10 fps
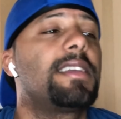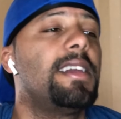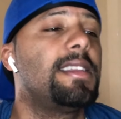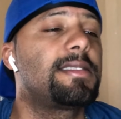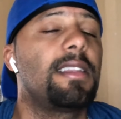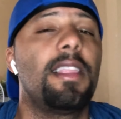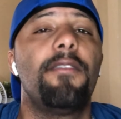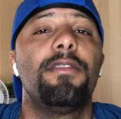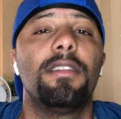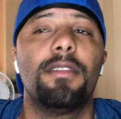to get us the
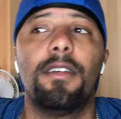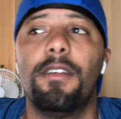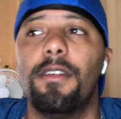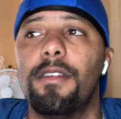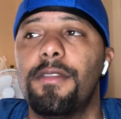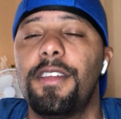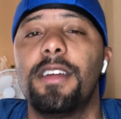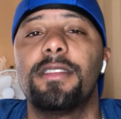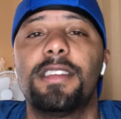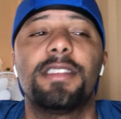level of the
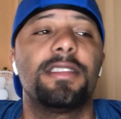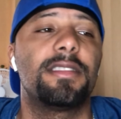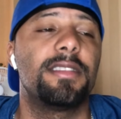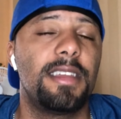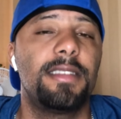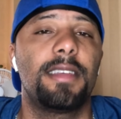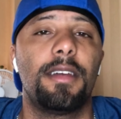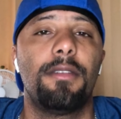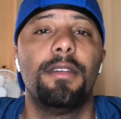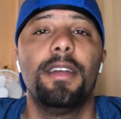attention to
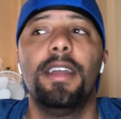detail